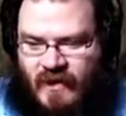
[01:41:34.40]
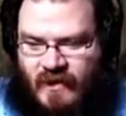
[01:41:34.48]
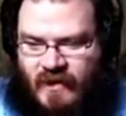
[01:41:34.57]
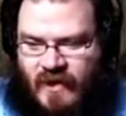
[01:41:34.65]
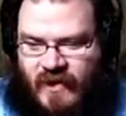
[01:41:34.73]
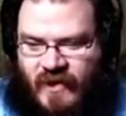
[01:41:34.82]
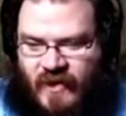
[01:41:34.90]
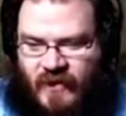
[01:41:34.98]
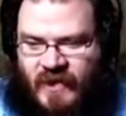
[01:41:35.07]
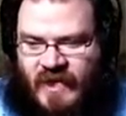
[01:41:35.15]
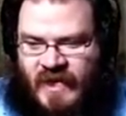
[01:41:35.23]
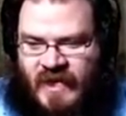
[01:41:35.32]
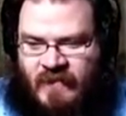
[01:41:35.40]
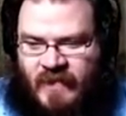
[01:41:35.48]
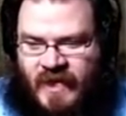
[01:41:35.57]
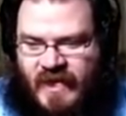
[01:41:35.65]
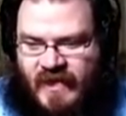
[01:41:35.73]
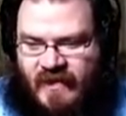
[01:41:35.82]
You can only eat
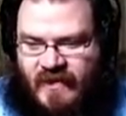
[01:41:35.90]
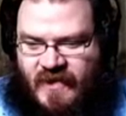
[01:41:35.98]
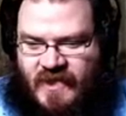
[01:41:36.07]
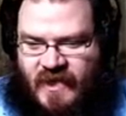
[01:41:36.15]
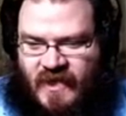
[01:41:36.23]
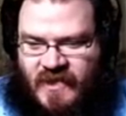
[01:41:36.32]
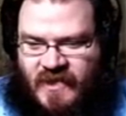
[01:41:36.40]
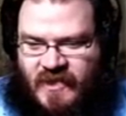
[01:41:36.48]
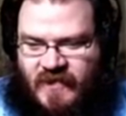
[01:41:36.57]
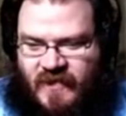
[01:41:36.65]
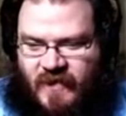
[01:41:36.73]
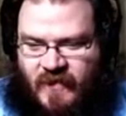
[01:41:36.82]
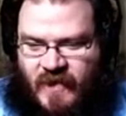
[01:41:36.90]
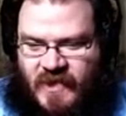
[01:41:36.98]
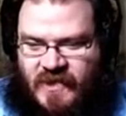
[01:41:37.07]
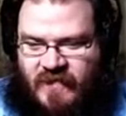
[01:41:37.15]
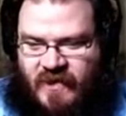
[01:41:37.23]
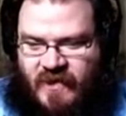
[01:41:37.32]
bacon or sausage for the rest
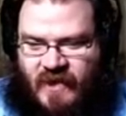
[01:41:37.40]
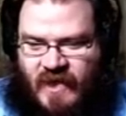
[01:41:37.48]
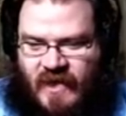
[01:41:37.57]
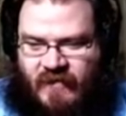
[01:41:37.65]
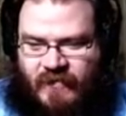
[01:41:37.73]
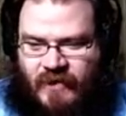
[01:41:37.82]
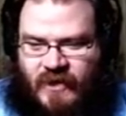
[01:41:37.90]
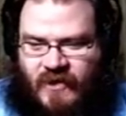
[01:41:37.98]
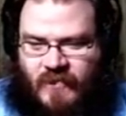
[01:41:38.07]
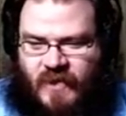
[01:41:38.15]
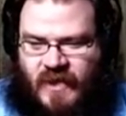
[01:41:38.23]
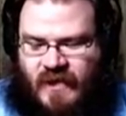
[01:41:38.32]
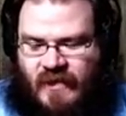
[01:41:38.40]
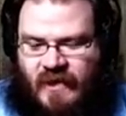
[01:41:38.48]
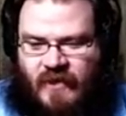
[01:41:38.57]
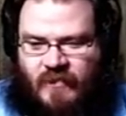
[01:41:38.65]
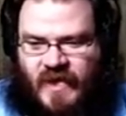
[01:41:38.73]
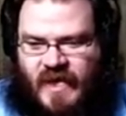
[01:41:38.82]
of your life. What do you pick? Oh,
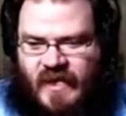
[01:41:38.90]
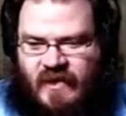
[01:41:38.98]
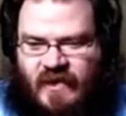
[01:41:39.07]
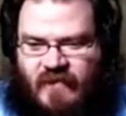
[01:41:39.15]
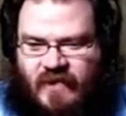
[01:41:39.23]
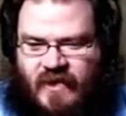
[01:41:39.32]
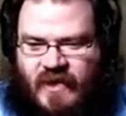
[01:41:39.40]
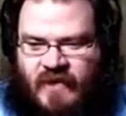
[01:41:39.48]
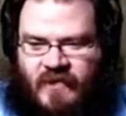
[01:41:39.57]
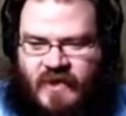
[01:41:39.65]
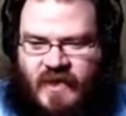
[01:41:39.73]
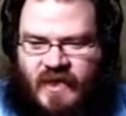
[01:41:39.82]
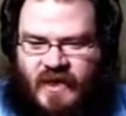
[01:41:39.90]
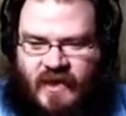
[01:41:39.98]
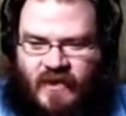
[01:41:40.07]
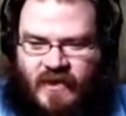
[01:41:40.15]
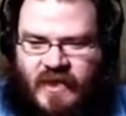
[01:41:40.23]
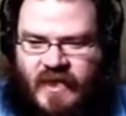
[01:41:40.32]
bacon every day,
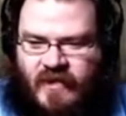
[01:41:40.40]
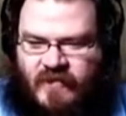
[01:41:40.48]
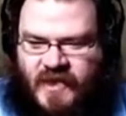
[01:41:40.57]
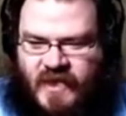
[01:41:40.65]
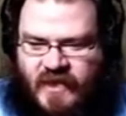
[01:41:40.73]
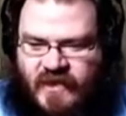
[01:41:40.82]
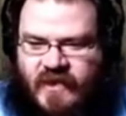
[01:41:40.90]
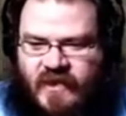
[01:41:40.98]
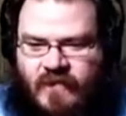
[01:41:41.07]
all day, every day.